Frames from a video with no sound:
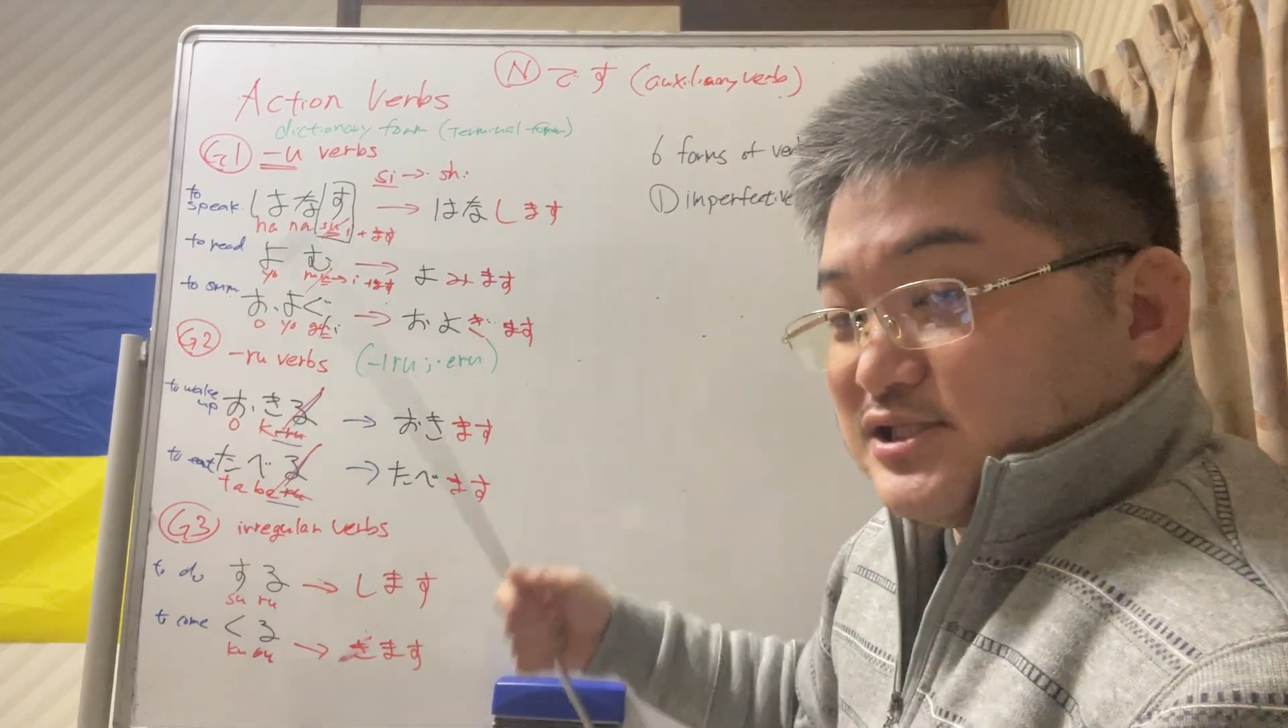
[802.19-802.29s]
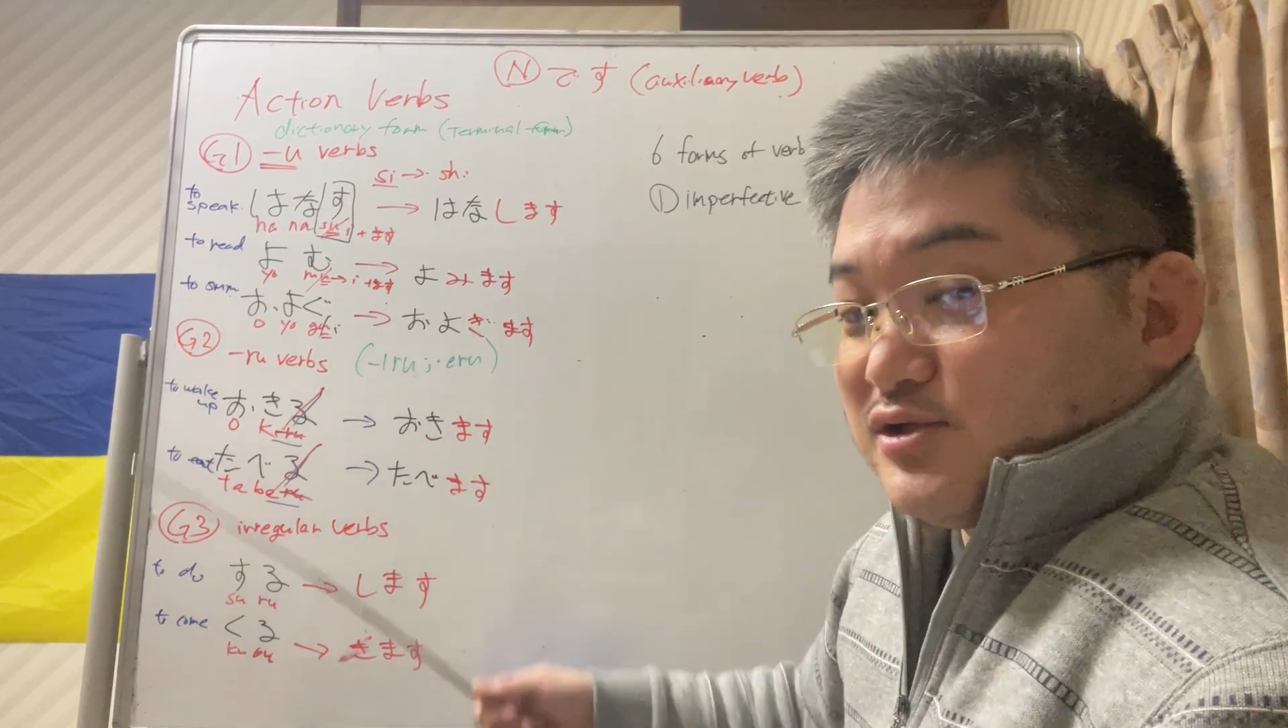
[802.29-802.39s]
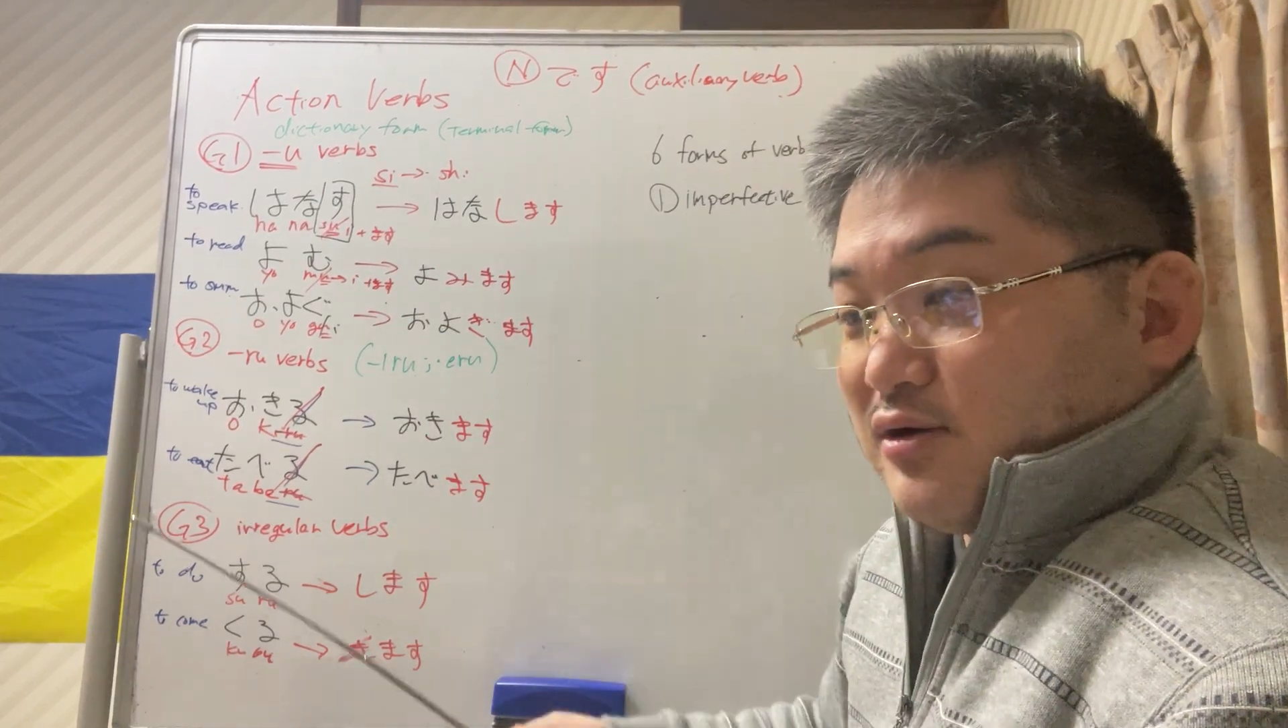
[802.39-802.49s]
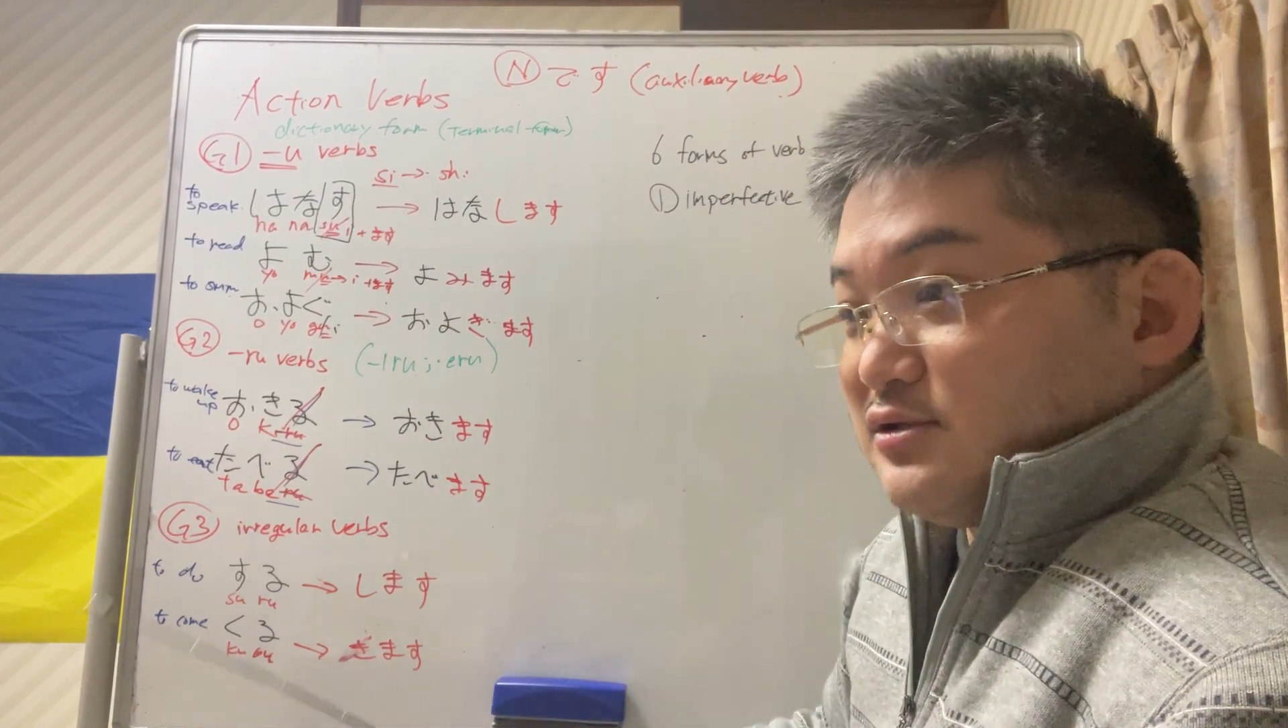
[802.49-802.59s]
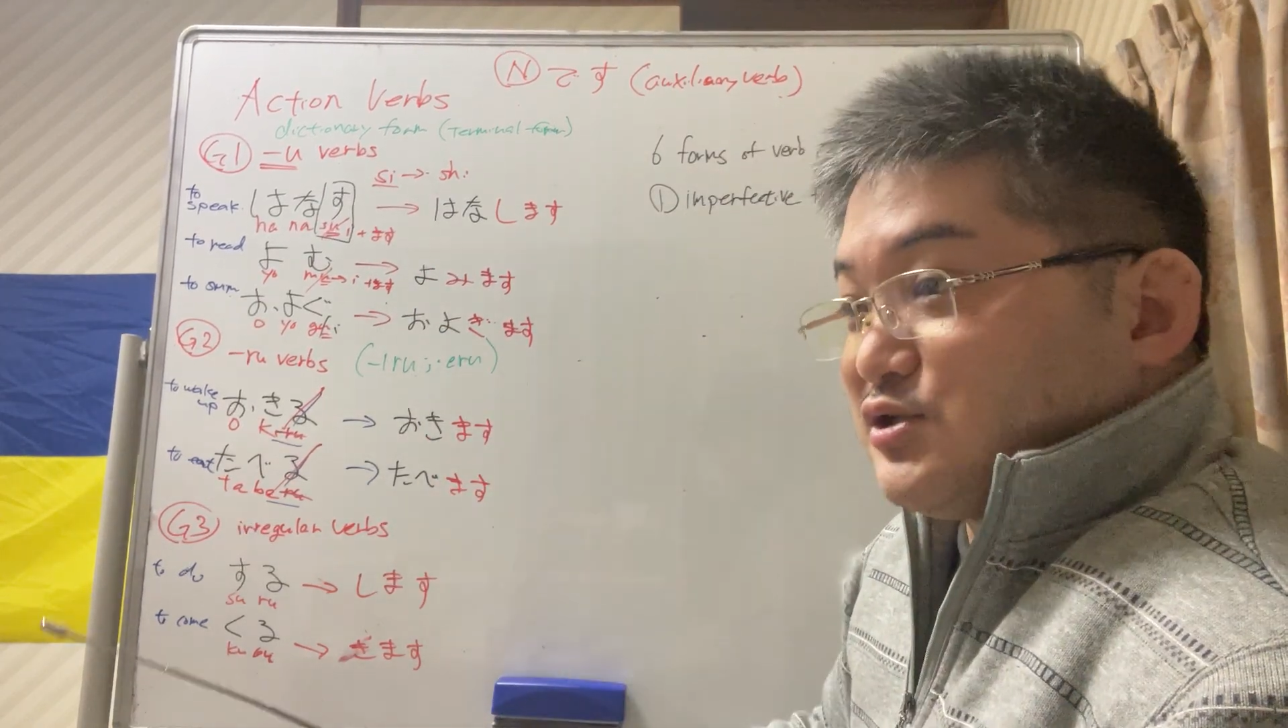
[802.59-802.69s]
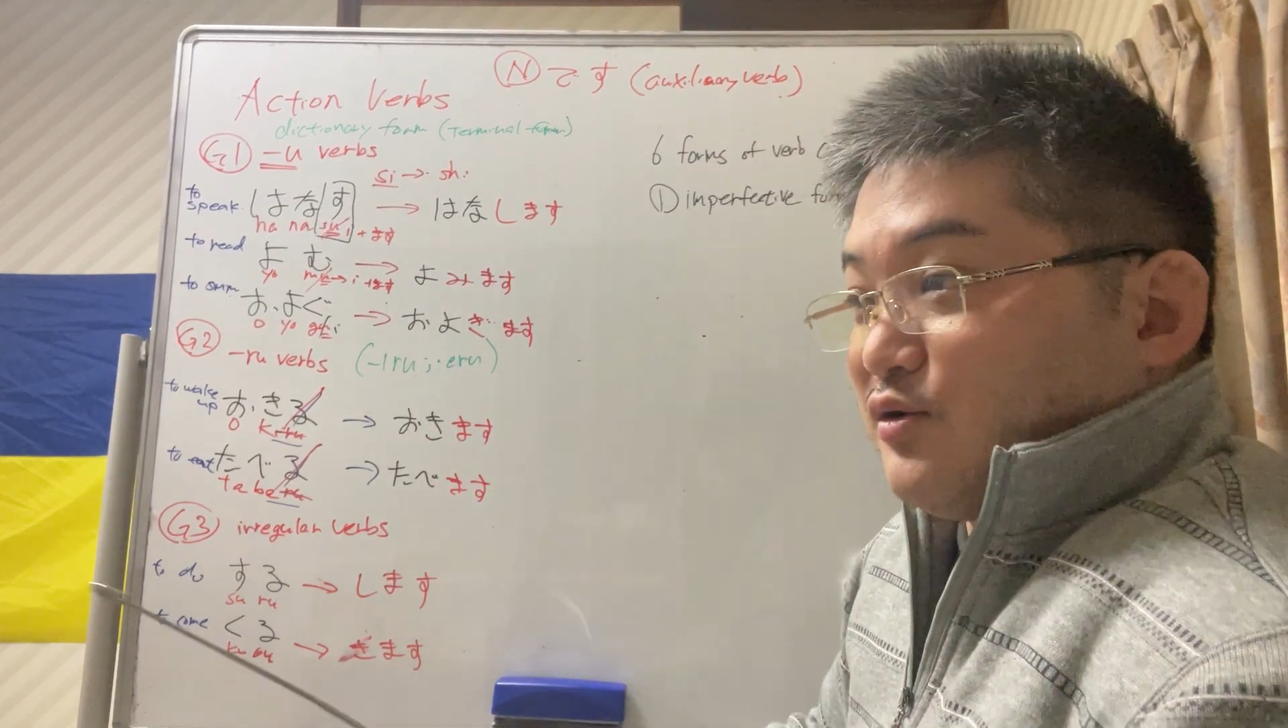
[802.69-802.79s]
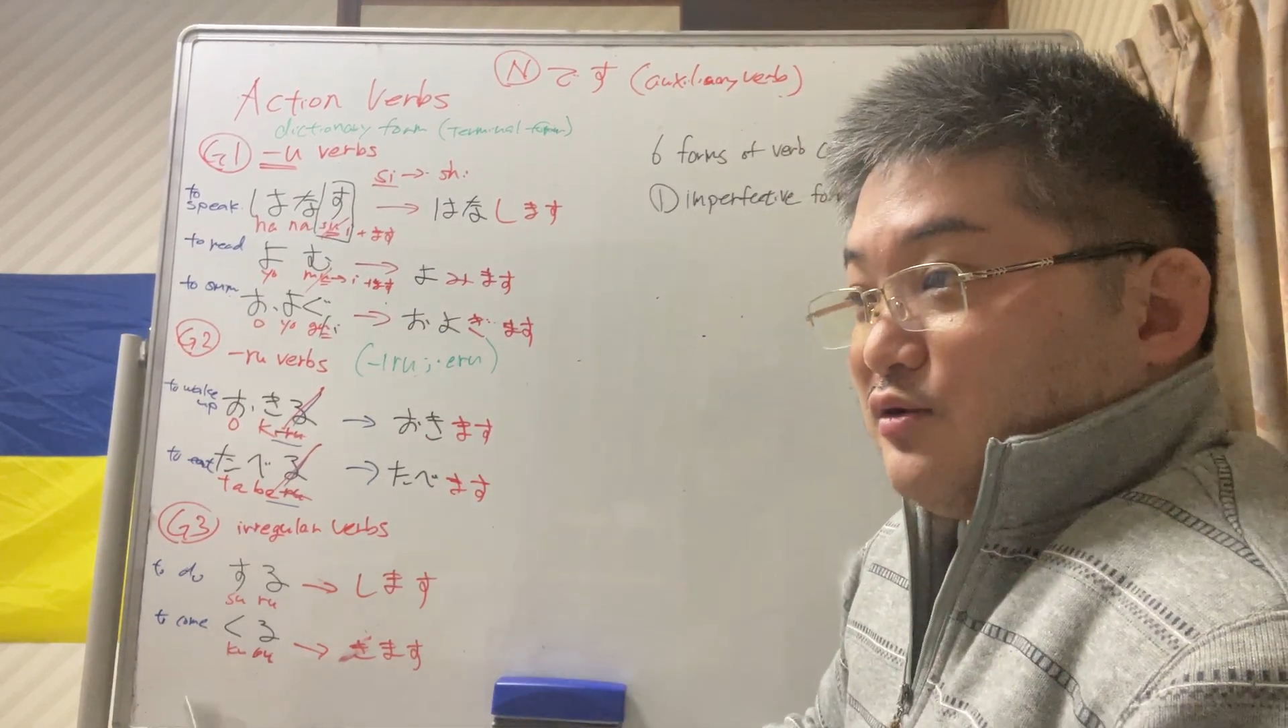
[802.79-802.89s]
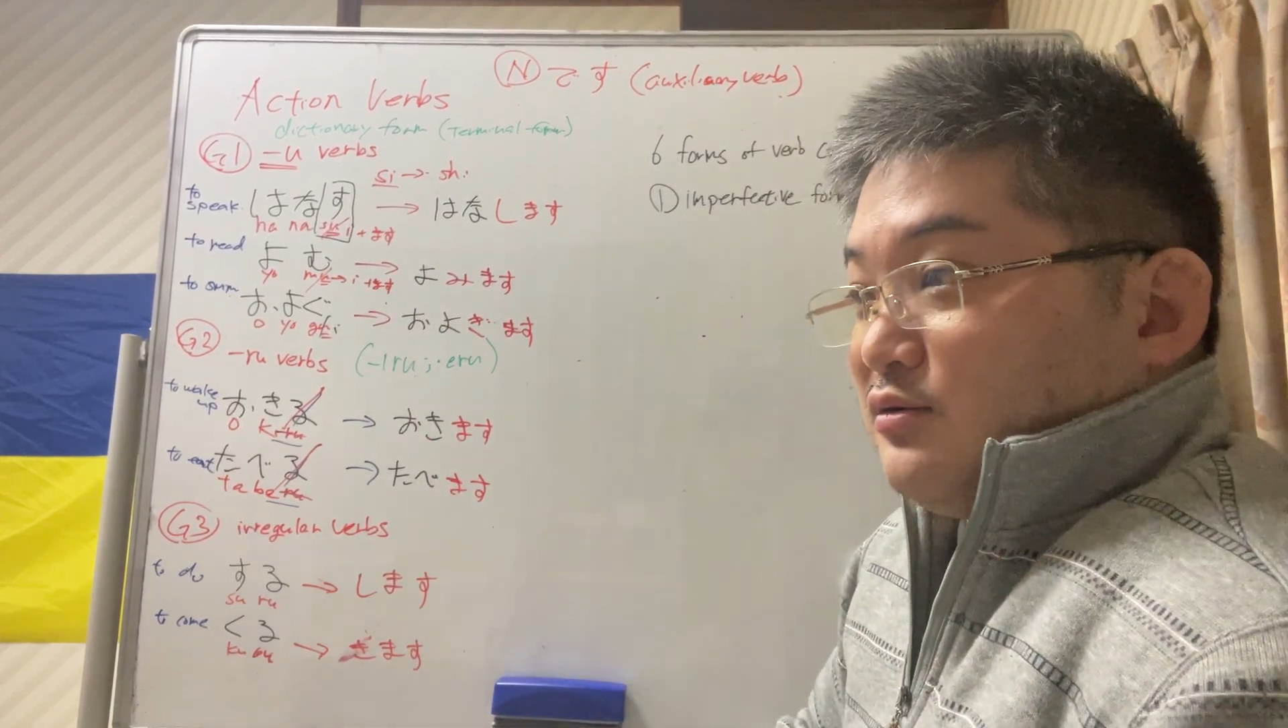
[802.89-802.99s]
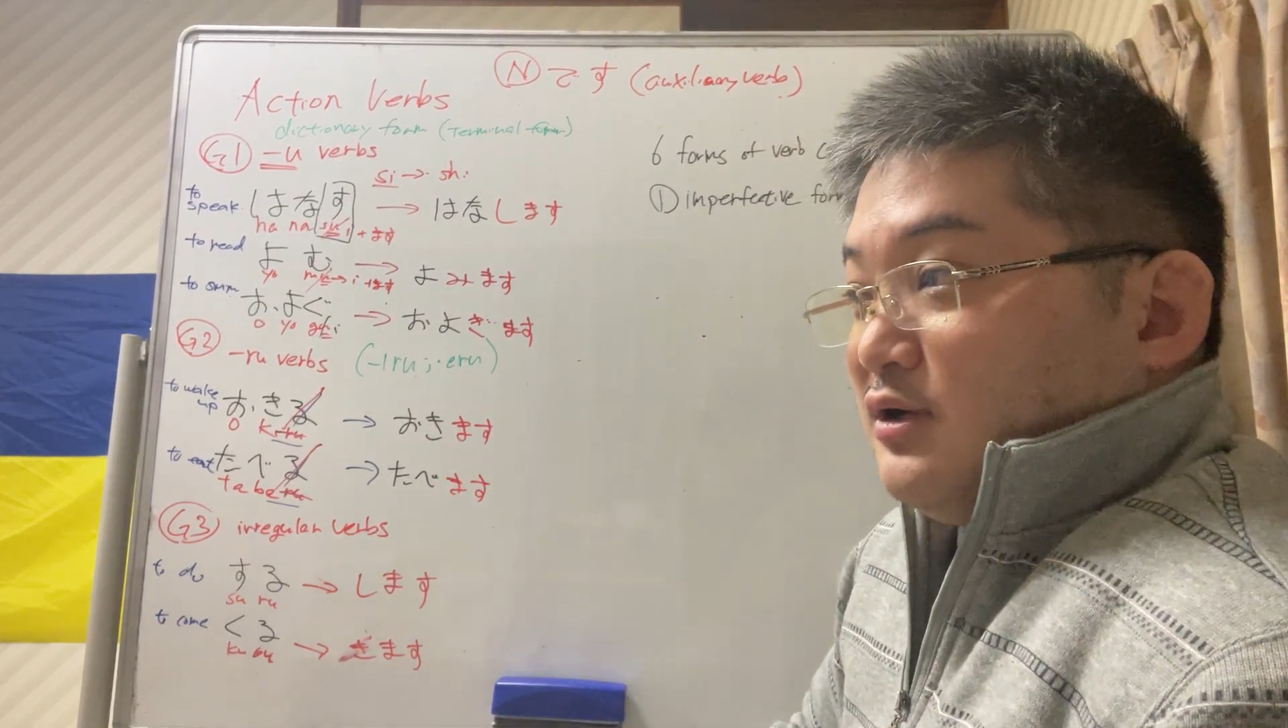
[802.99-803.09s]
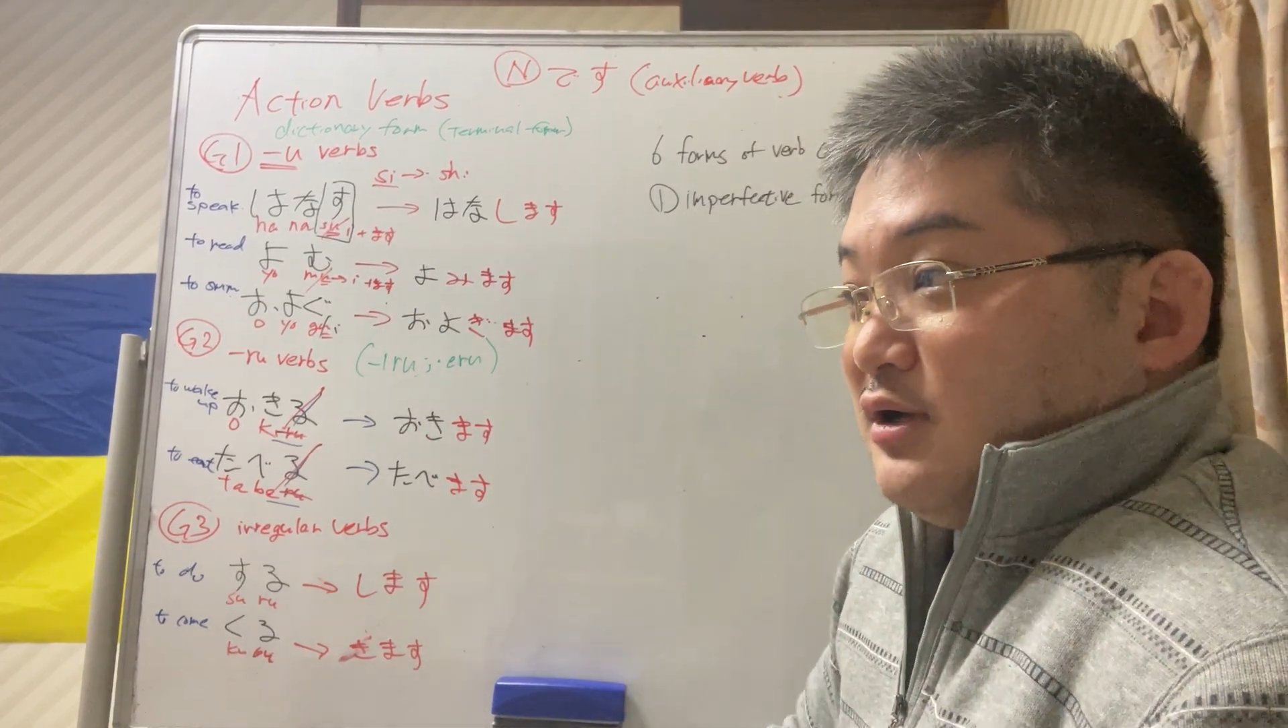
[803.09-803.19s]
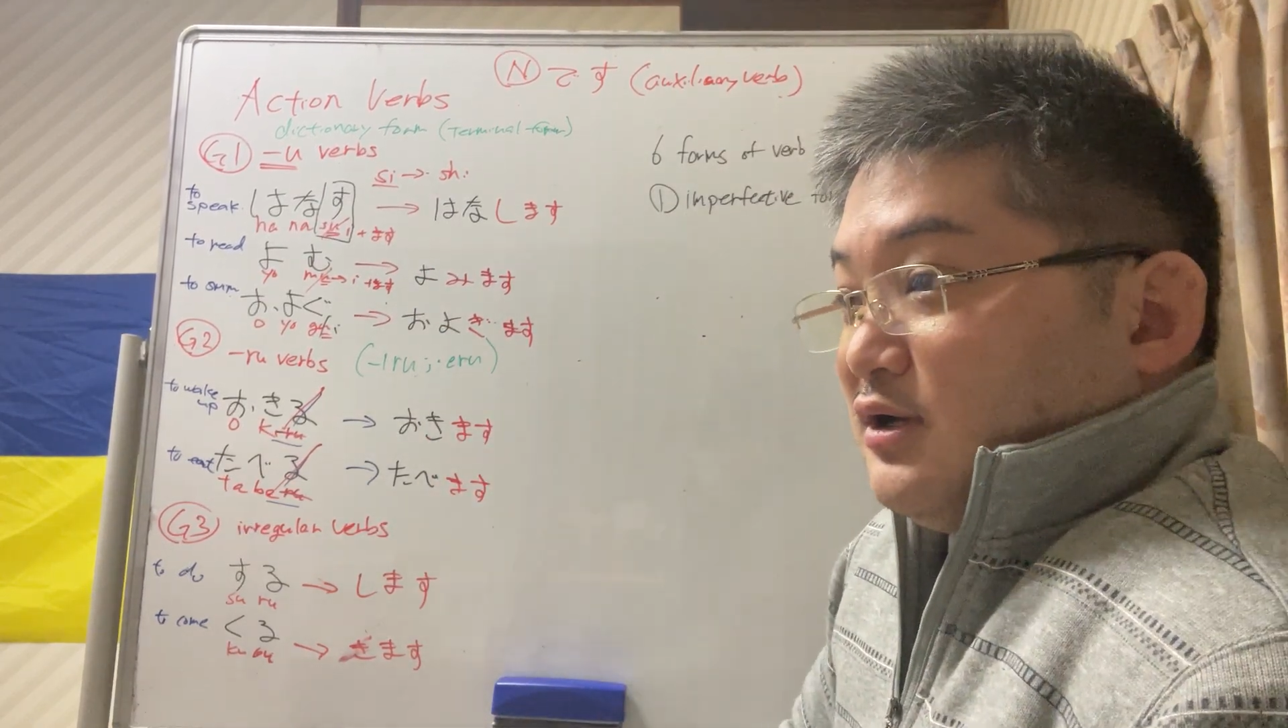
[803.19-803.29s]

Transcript: not, so